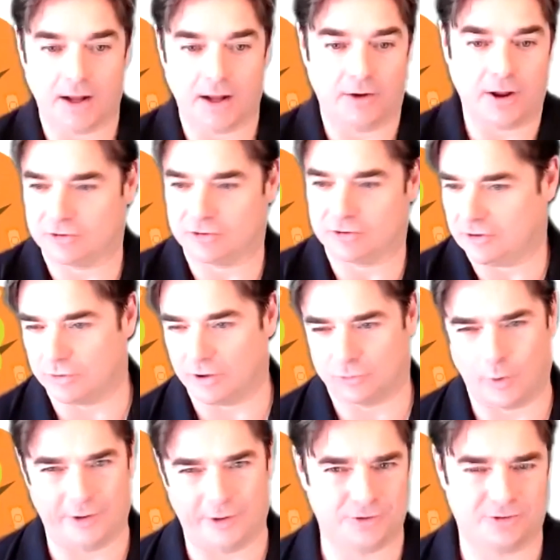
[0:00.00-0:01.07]
And I know there's
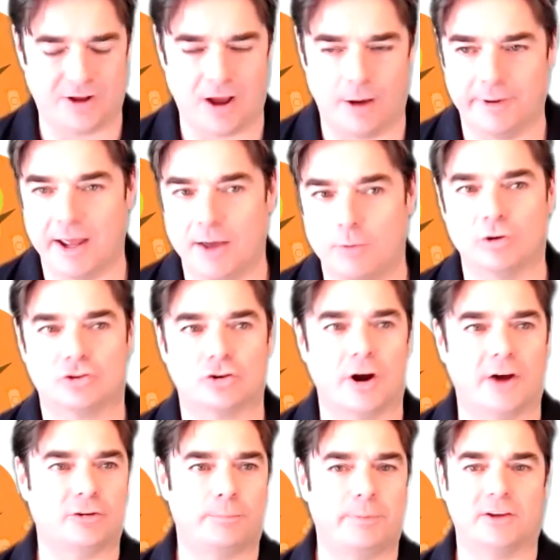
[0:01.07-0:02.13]
still questions coming in.
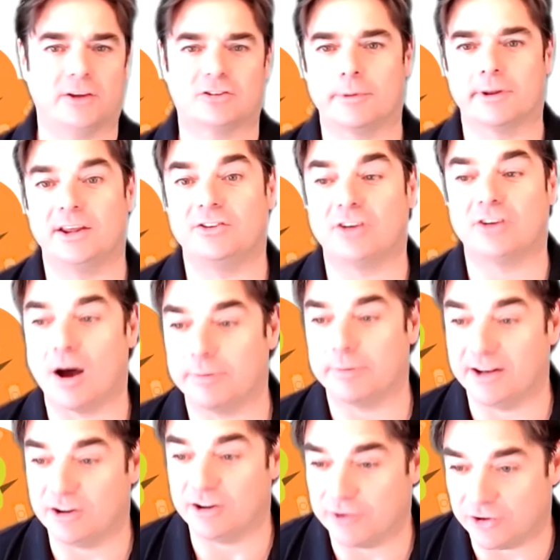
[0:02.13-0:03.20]
We'll try to pick some of these
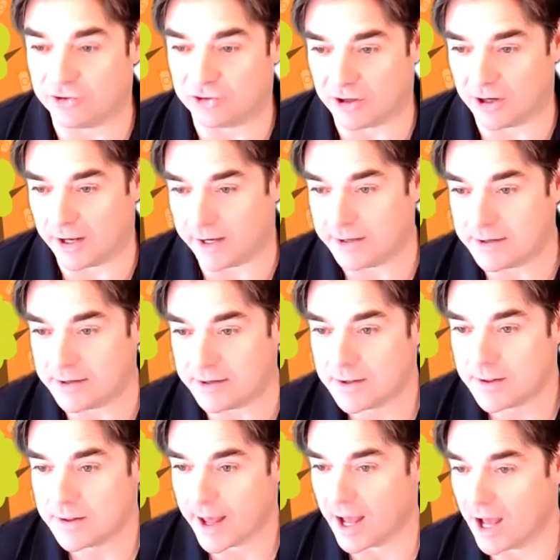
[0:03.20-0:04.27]
up individually.
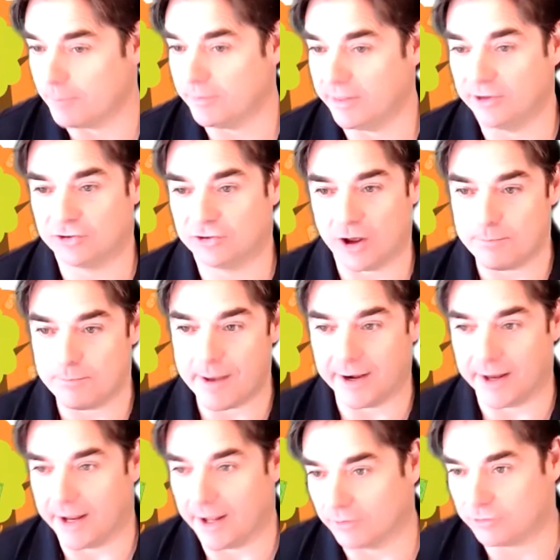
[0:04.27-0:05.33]
There's so
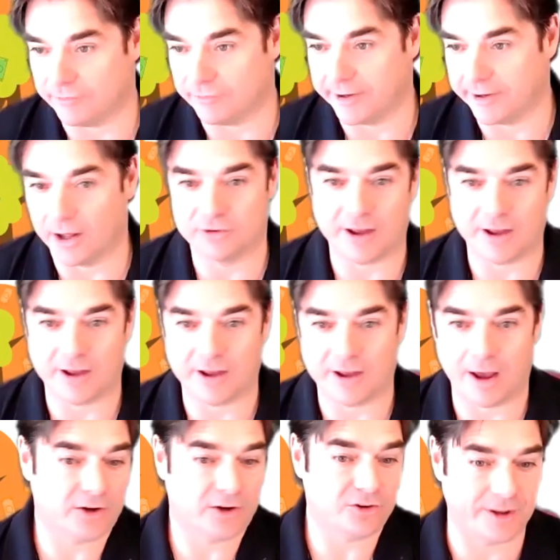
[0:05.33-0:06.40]
many, I didn't realise how
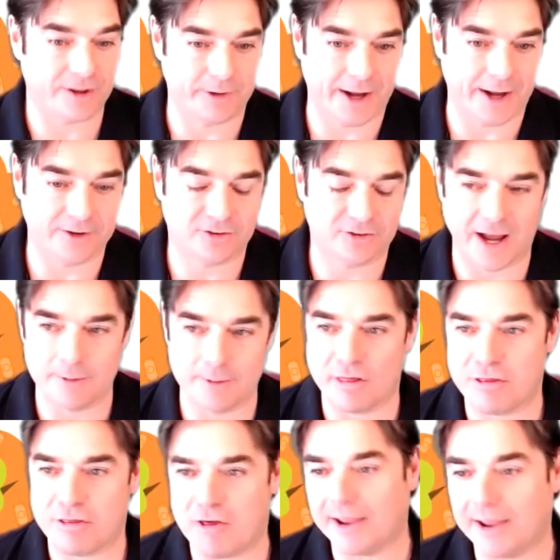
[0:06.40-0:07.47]
many we're going to stimulate
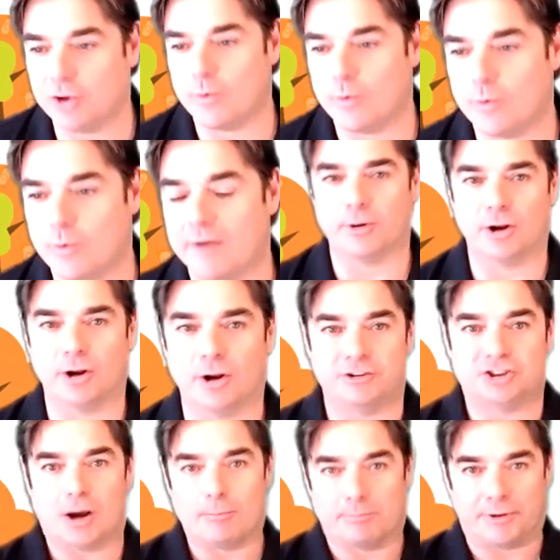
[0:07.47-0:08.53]
today. But thank you,
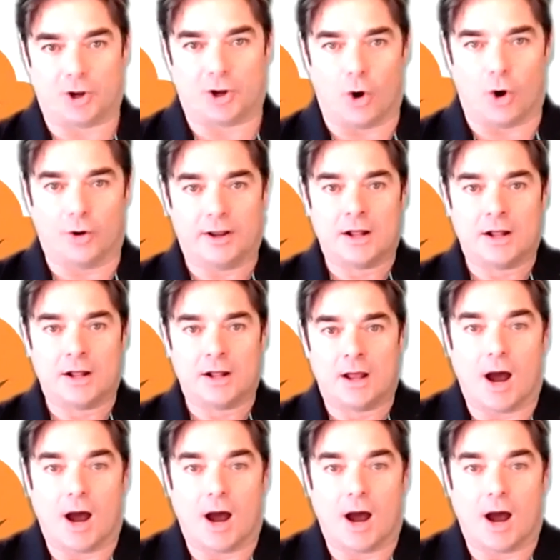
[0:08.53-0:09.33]
everybody, for jumping on.